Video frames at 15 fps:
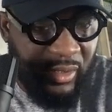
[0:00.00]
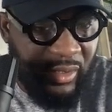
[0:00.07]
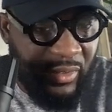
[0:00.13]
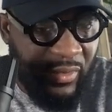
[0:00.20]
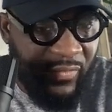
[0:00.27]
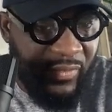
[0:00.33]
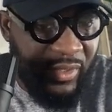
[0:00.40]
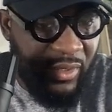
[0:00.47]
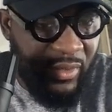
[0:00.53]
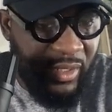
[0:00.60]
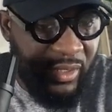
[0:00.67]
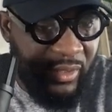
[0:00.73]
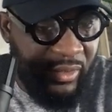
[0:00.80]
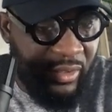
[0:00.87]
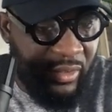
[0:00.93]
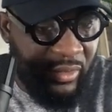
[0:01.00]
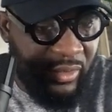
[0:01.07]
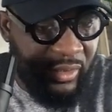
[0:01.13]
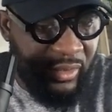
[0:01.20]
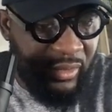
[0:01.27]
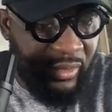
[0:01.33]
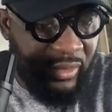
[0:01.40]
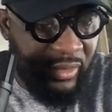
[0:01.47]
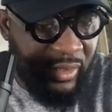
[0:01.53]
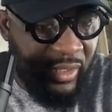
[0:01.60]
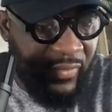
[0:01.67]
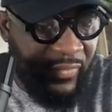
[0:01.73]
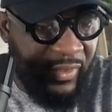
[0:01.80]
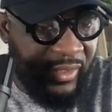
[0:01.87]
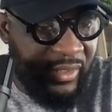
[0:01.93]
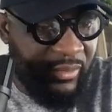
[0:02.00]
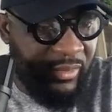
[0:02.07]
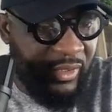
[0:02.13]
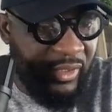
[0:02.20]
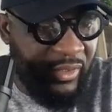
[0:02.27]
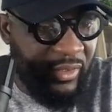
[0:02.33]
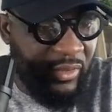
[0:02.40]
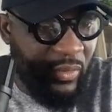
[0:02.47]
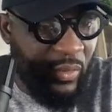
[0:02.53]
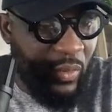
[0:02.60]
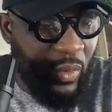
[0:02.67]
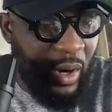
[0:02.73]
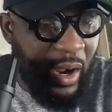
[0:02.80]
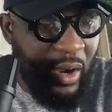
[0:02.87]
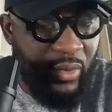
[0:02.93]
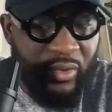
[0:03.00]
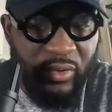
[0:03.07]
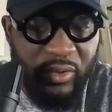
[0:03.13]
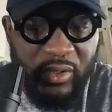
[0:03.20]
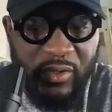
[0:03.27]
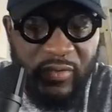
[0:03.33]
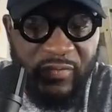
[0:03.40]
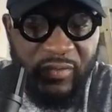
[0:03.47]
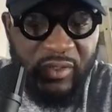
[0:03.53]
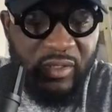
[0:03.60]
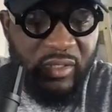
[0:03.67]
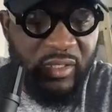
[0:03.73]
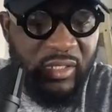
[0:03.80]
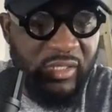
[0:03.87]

you can configure it. There's a lot of flexibility on how you can configure